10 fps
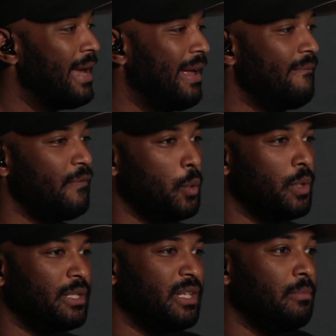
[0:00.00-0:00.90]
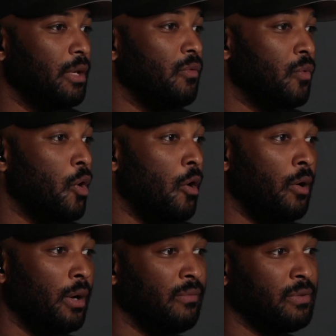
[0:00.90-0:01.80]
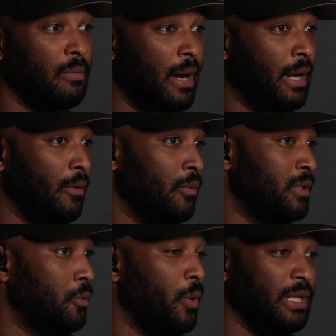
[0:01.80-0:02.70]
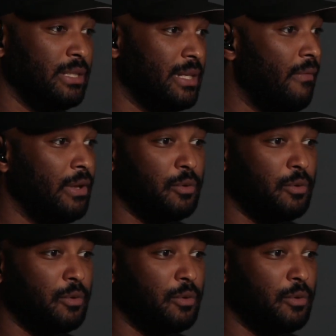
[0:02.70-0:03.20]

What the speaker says: and view it as something wrong if somebody who is 27,